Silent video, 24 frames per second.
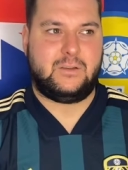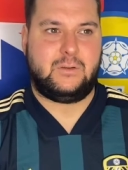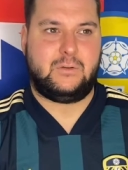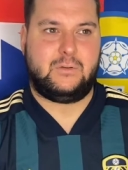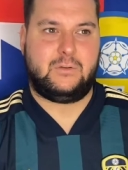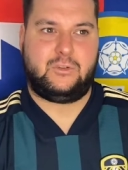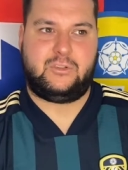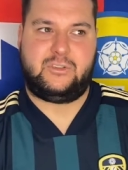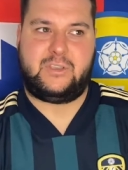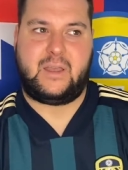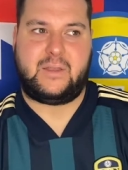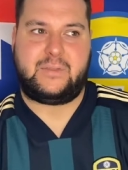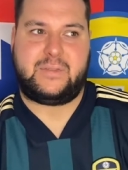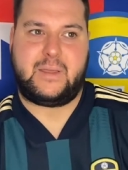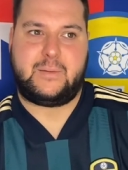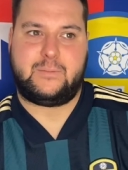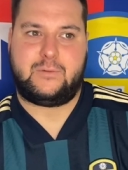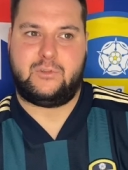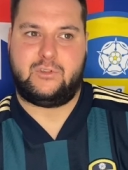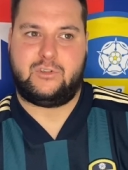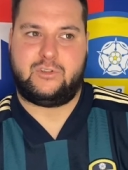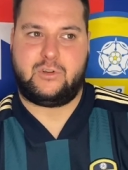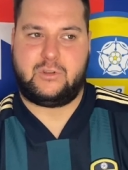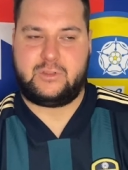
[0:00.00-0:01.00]

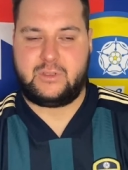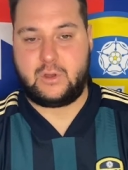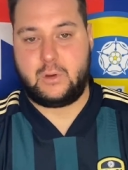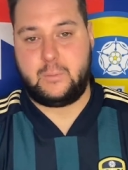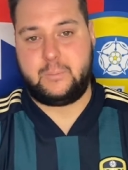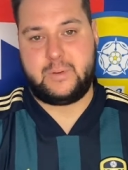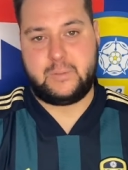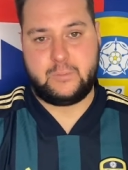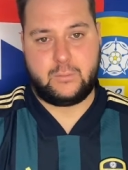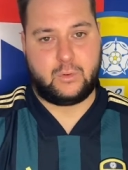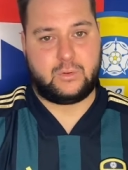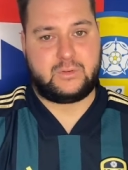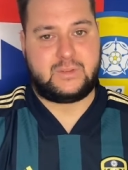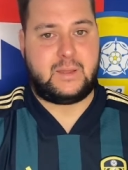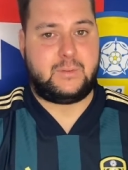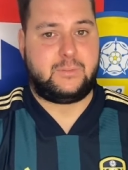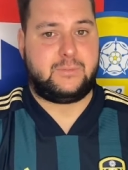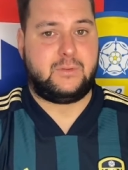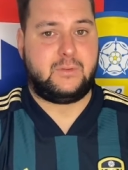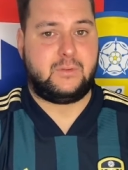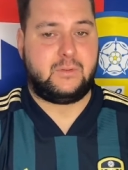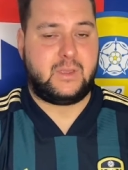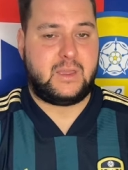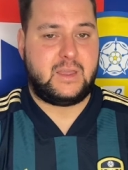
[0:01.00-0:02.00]
Southampton showed they got a bit more depth
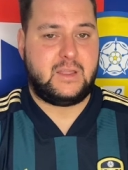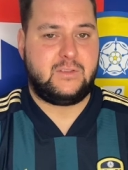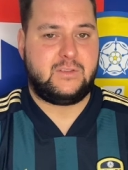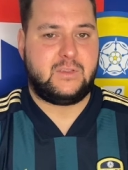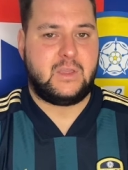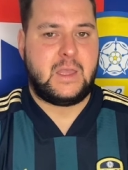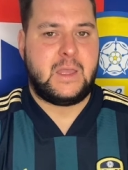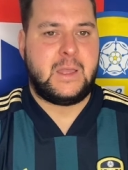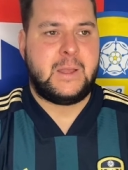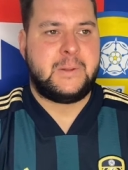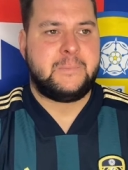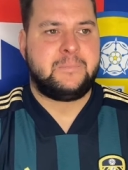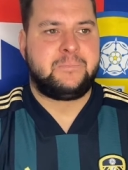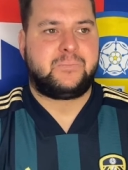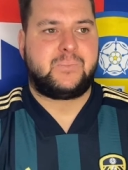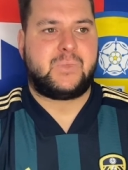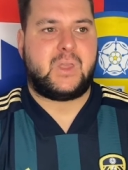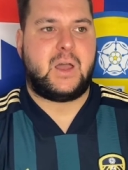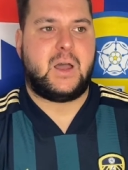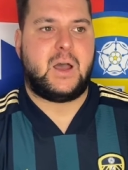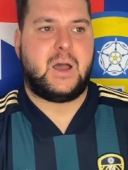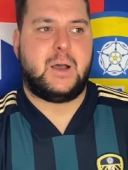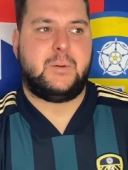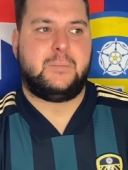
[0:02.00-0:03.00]
than Leeds.
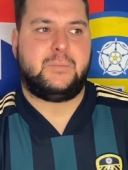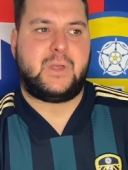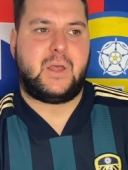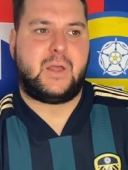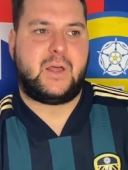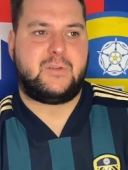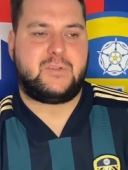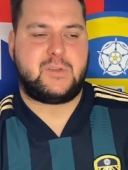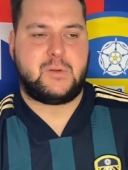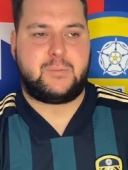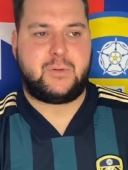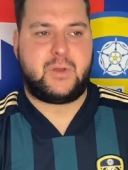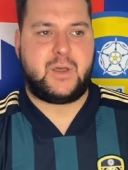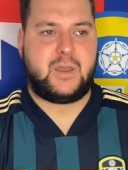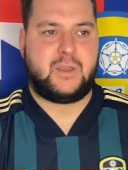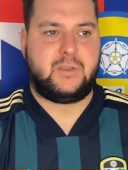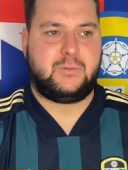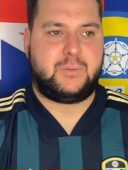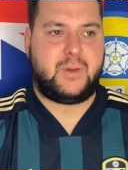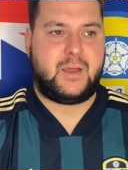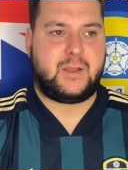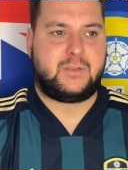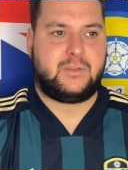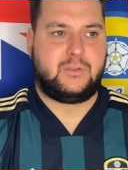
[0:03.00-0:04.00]
They'll have their players
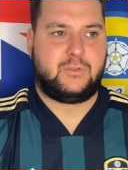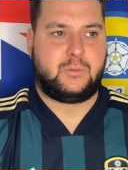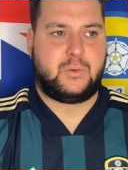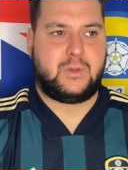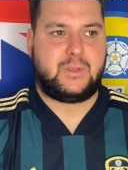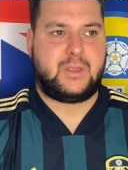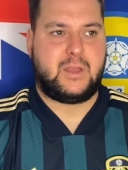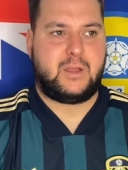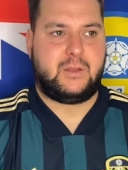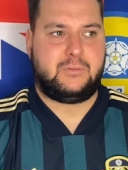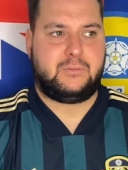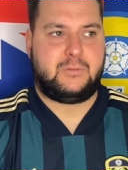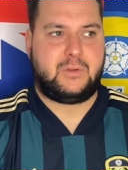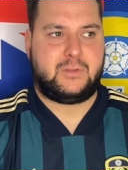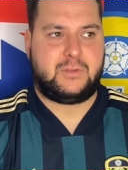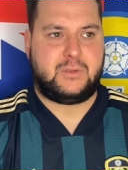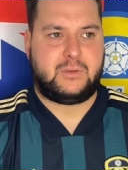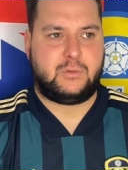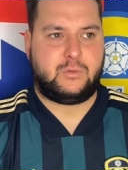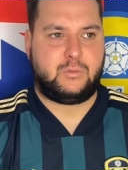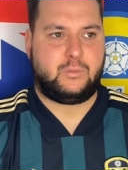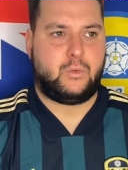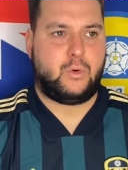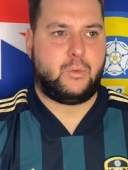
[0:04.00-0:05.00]
back this week. I think it
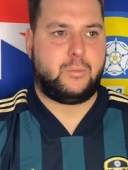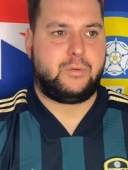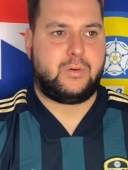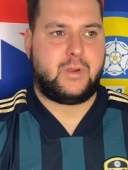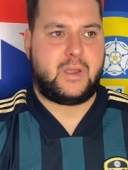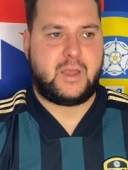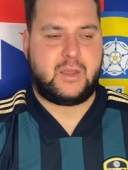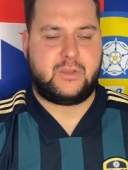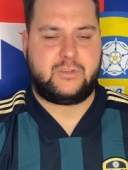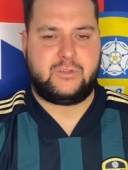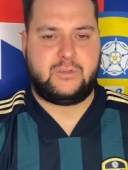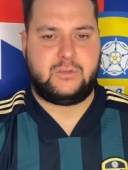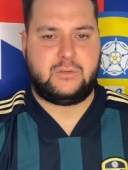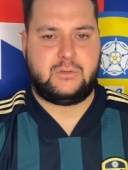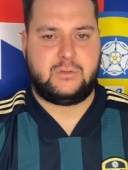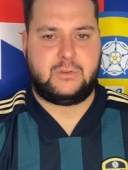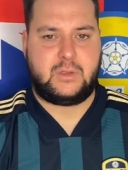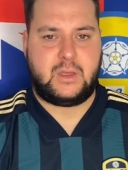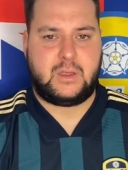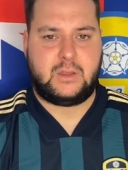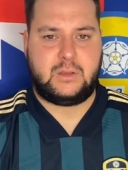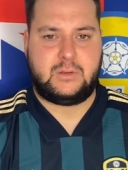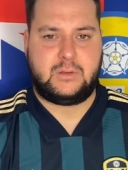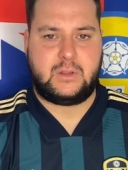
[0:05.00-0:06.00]
was Ward-Prowse
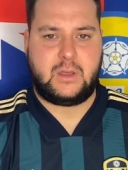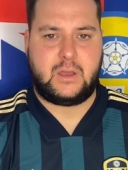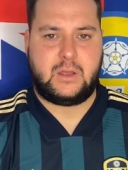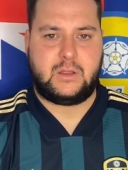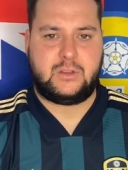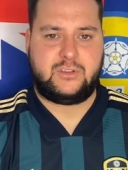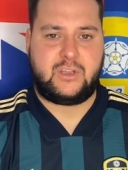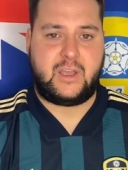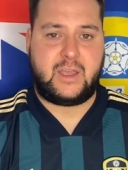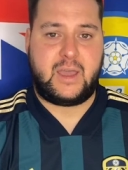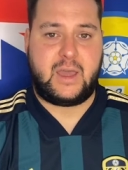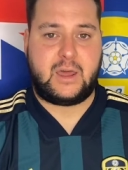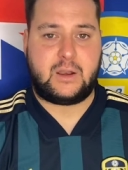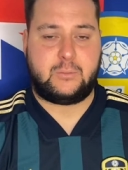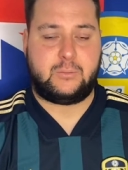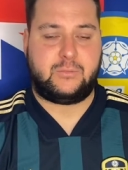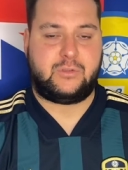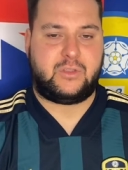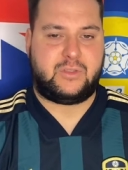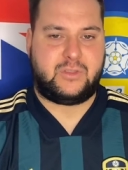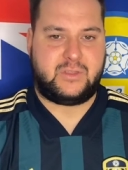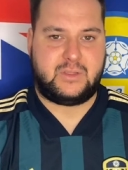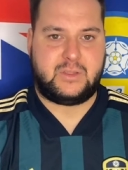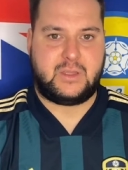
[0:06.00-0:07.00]
and Che Adams.
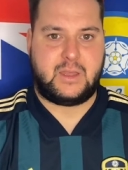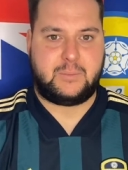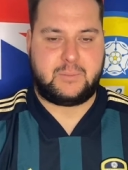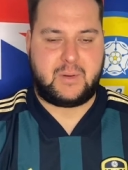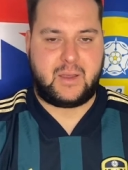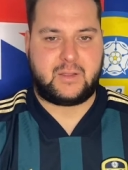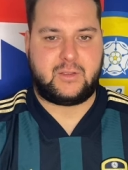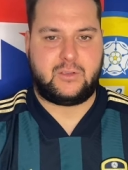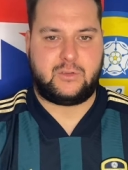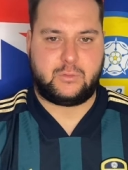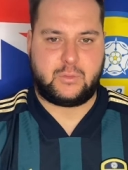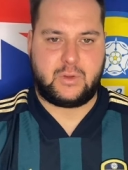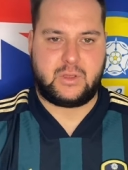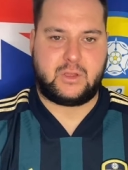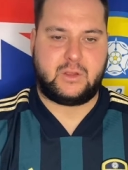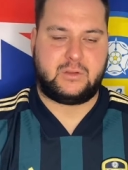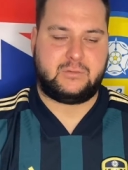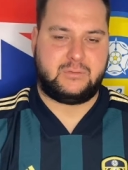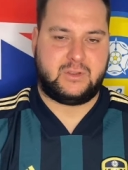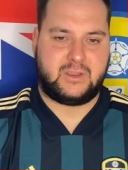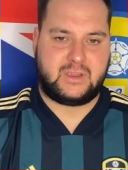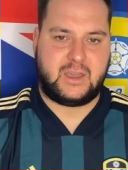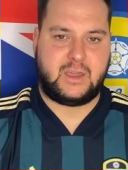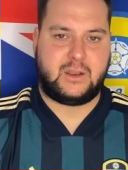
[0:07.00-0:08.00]
I think they're back this week. I'm
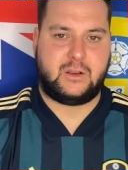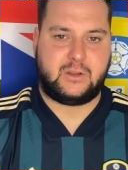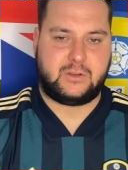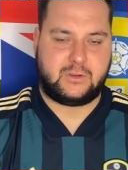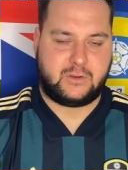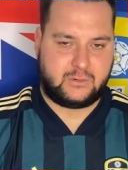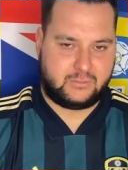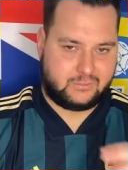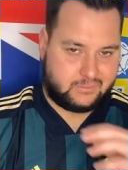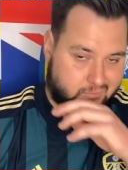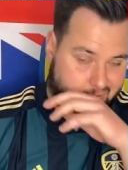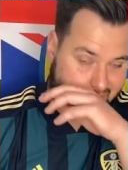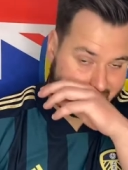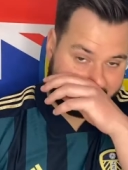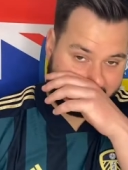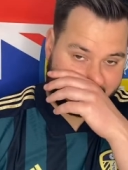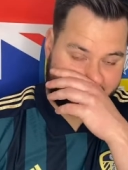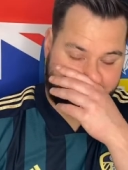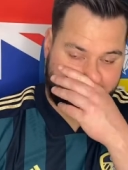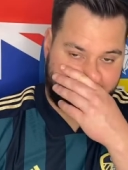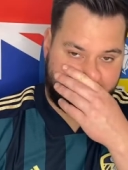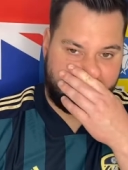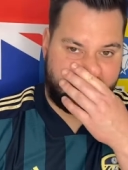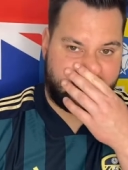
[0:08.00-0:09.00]
not
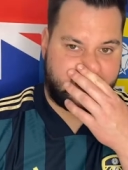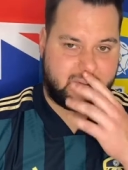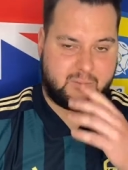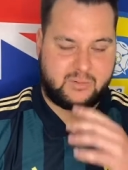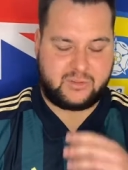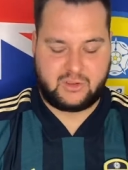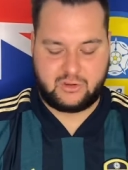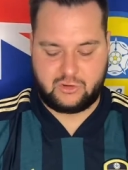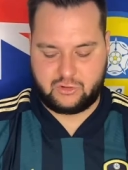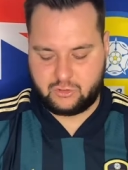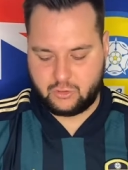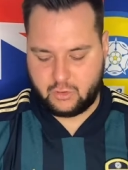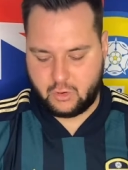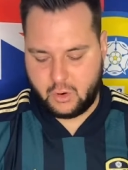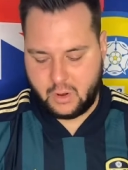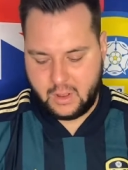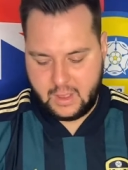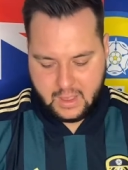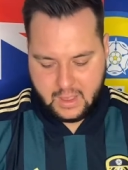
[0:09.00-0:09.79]
100% sure.